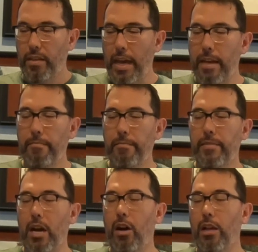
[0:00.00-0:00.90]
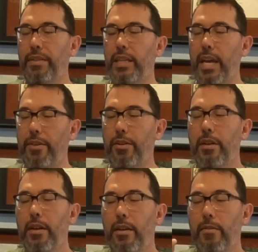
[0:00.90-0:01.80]
Okay, now all of it together.
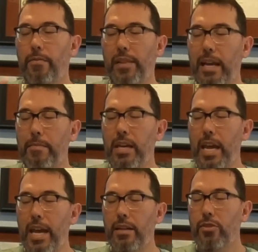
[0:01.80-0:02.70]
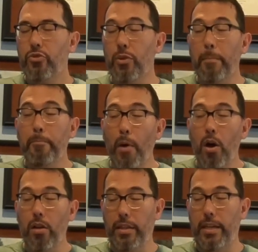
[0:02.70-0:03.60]
Flat me and
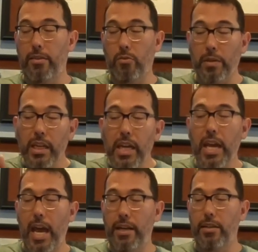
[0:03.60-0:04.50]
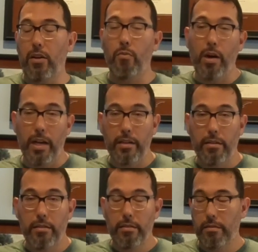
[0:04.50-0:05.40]
triplet, 3E and a 1.
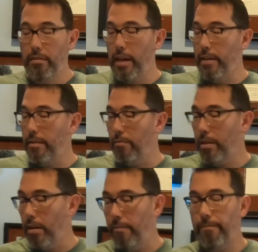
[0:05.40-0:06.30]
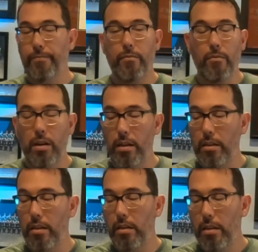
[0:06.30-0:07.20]
Okay, here we go.
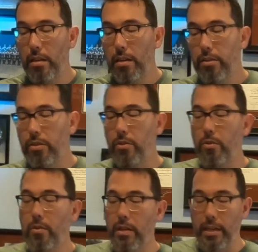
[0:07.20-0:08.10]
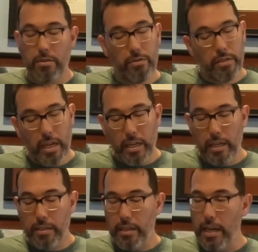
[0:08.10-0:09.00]
1, 2, get your
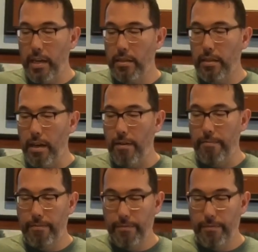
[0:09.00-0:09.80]
stickings and go.